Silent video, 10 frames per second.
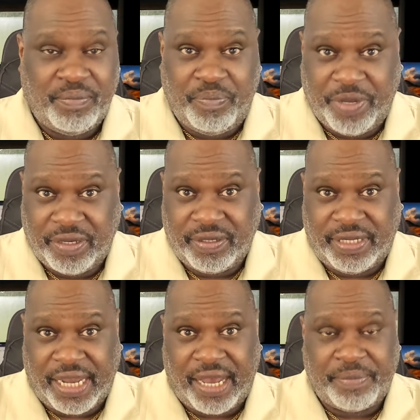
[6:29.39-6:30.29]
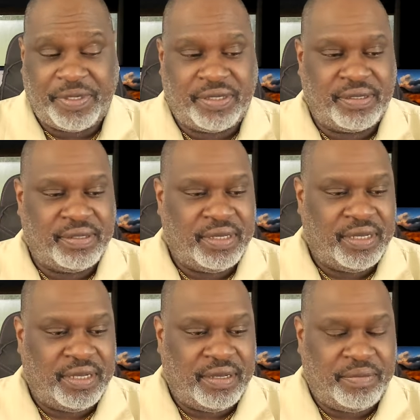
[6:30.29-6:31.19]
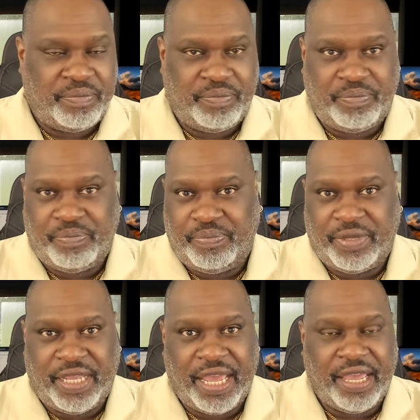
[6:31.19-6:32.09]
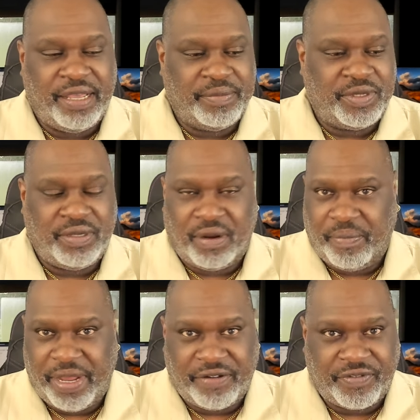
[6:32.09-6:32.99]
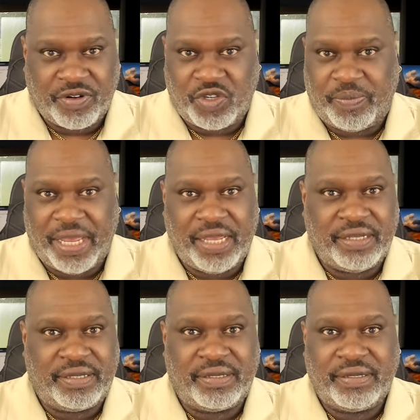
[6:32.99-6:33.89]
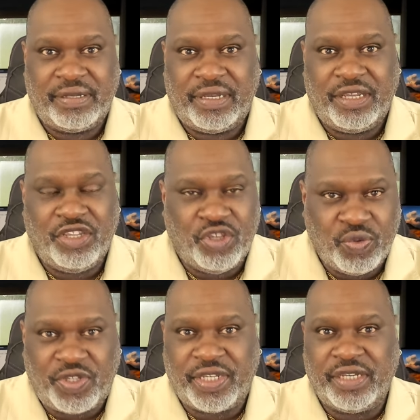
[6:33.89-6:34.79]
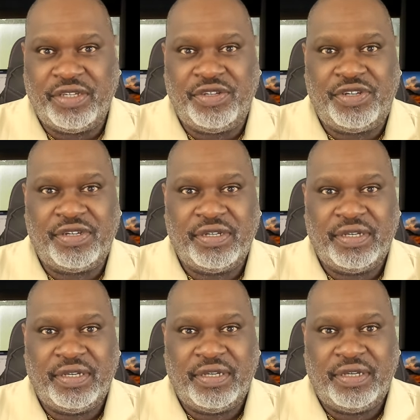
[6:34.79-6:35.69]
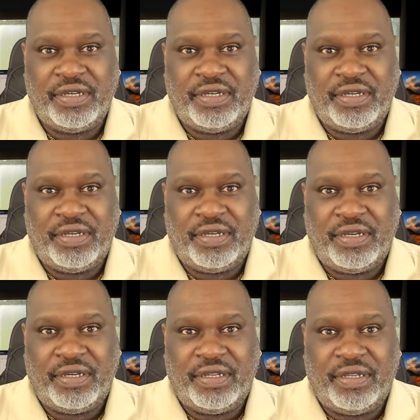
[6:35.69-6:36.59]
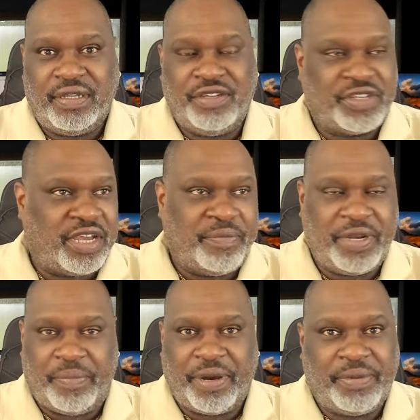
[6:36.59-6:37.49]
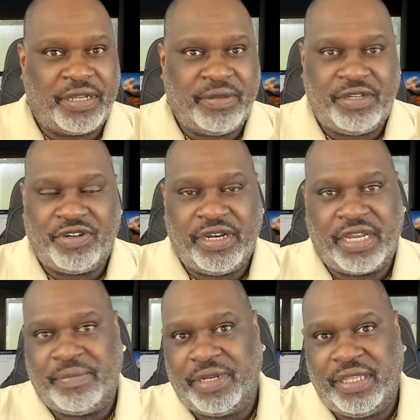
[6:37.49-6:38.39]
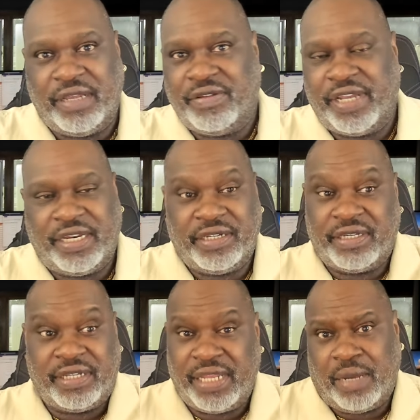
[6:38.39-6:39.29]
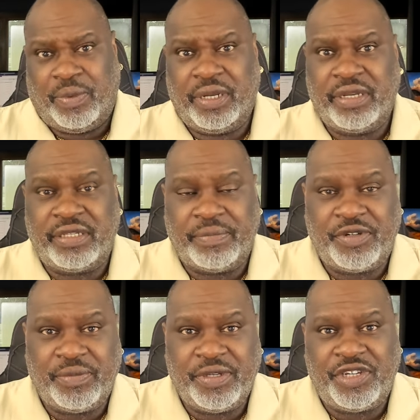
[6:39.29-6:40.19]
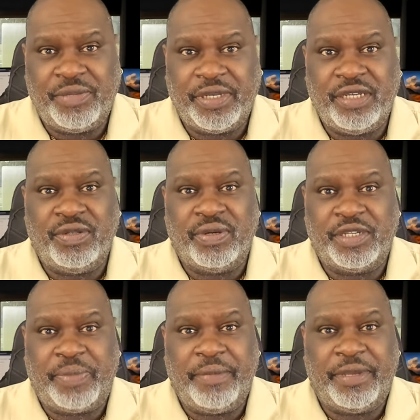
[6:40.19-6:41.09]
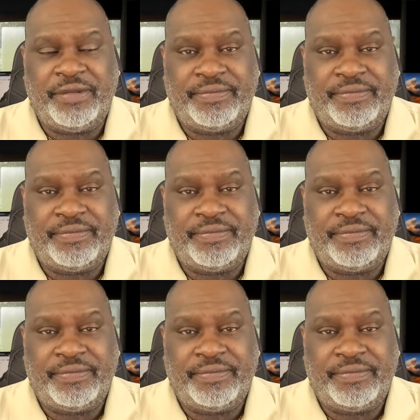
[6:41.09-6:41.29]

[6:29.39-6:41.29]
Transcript: Build dApps, games, you know, metaverse space, usage. There's a company, a publicly traded company the other day that just said, yeah, we're going to accept Shiba Inu as payment.